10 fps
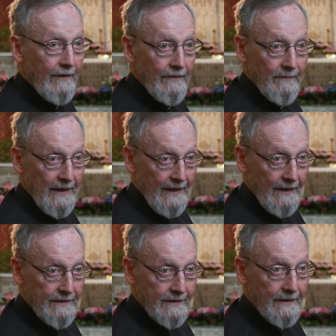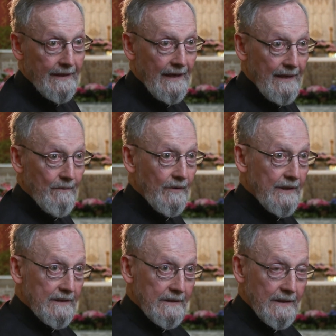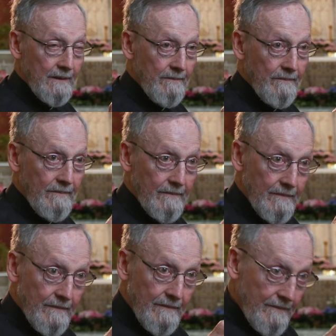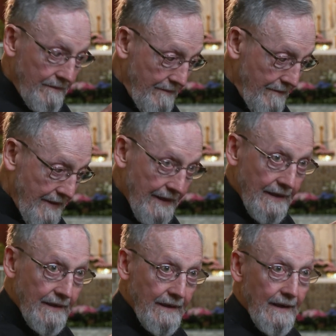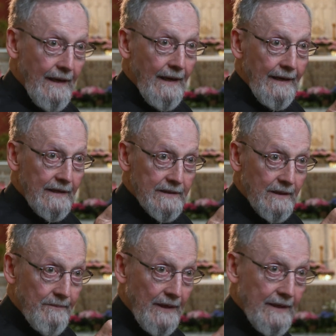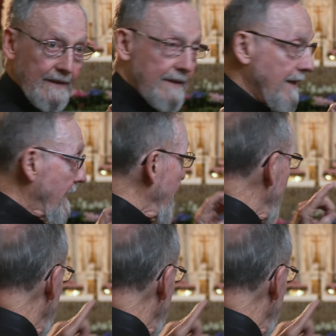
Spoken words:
Father Matt came with his little thing and his little bucket, and